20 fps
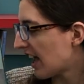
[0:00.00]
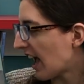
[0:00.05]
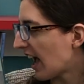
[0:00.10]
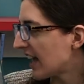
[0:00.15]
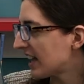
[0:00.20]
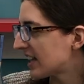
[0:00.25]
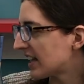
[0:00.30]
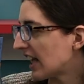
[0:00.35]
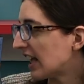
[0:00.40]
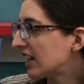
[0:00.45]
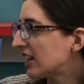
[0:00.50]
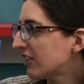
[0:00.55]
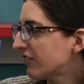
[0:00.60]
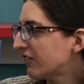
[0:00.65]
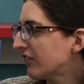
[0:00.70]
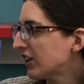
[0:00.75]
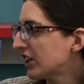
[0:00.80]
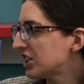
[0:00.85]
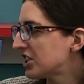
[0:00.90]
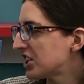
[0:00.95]
S
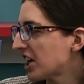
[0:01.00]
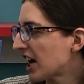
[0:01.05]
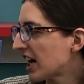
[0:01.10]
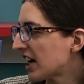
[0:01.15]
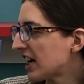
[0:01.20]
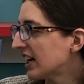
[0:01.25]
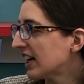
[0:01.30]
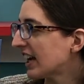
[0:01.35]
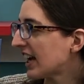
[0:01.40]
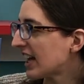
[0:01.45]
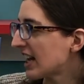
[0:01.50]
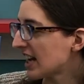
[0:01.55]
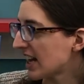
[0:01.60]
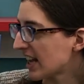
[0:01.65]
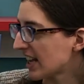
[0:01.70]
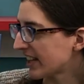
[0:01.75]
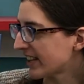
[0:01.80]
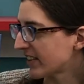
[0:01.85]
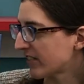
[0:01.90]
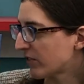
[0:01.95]
isn't for chair, it
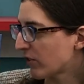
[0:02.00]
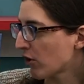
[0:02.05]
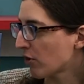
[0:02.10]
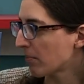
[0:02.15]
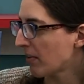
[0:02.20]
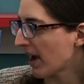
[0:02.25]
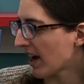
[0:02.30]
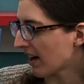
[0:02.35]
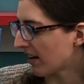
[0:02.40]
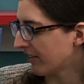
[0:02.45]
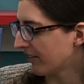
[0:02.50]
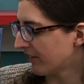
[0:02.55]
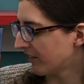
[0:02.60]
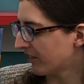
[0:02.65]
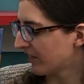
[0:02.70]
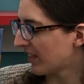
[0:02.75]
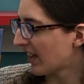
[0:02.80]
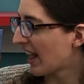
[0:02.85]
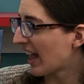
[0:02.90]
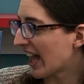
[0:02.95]
isn't for bear.
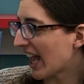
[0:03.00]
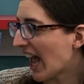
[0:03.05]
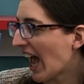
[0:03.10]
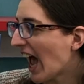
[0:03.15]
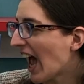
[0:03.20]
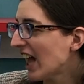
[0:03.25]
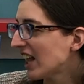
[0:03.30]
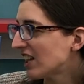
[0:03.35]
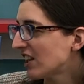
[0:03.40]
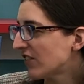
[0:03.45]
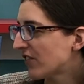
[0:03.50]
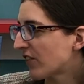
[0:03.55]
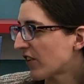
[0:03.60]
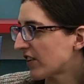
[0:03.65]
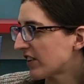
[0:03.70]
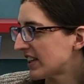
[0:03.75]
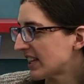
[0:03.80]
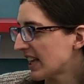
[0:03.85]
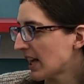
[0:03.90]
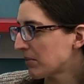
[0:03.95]
S is
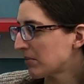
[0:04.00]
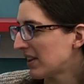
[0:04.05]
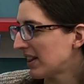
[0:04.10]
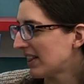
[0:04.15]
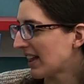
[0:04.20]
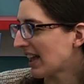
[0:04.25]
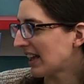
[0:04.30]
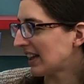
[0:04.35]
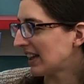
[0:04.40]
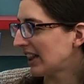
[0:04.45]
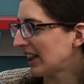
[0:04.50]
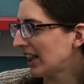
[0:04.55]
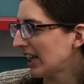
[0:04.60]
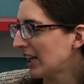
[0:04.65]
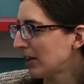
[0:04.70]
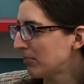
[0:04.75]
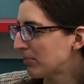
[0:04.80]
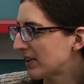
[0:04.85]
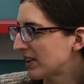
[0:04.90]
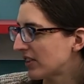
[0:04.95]
for salmon that
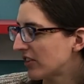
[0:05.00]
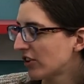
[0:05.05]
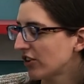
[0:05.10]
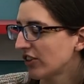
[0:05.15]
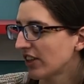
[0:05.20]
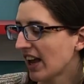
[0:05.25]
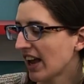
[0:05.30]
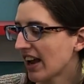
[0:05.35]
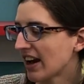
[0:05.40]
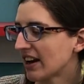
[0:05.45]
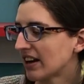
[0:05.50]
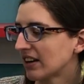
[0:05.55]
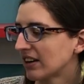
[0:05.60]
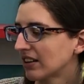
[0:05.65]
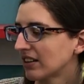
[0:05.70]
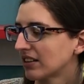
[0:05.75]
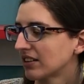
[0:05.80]
leaps through the air.